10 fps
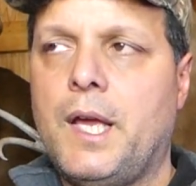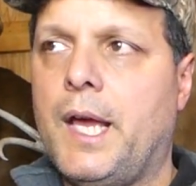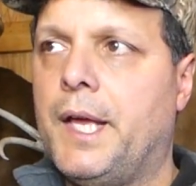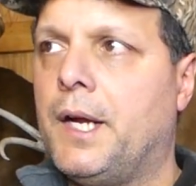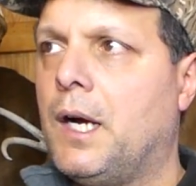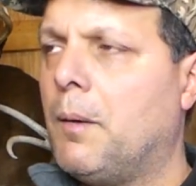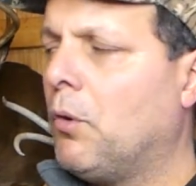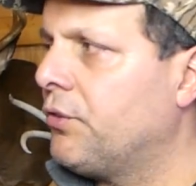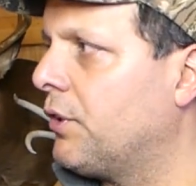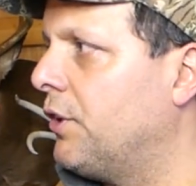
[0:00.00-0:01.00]
And I'm
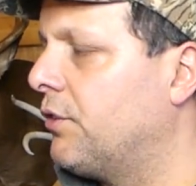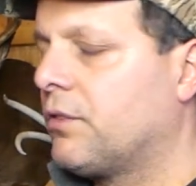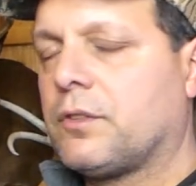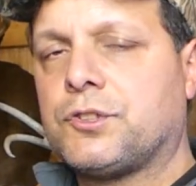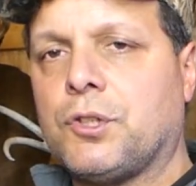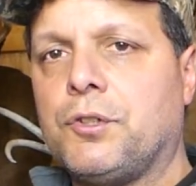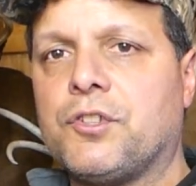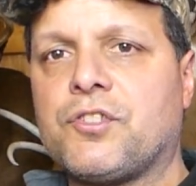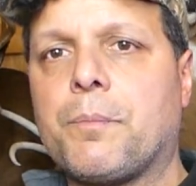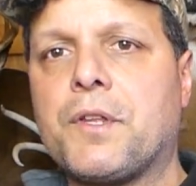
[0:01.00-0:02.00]
also going to show you
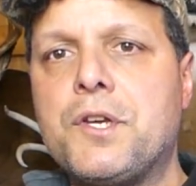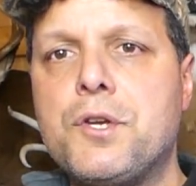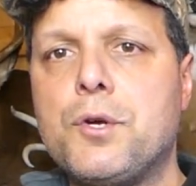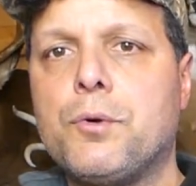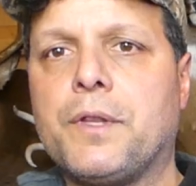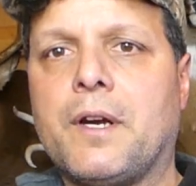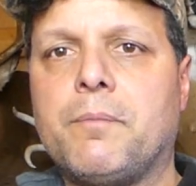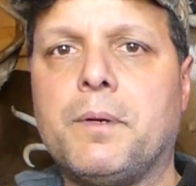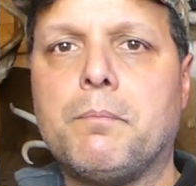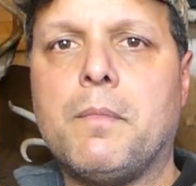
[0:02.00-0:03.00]
something new that I've
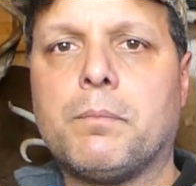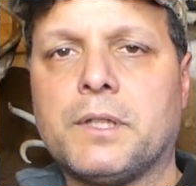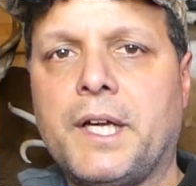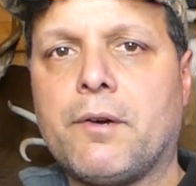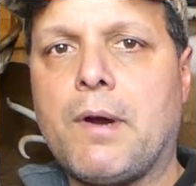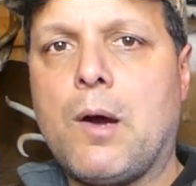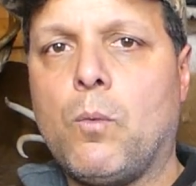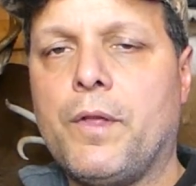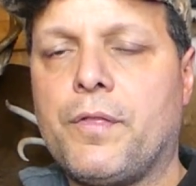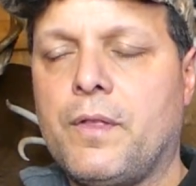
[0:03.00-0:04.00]
been playing around
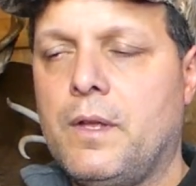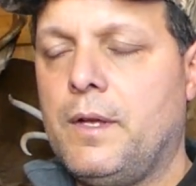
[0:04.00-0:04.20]
with.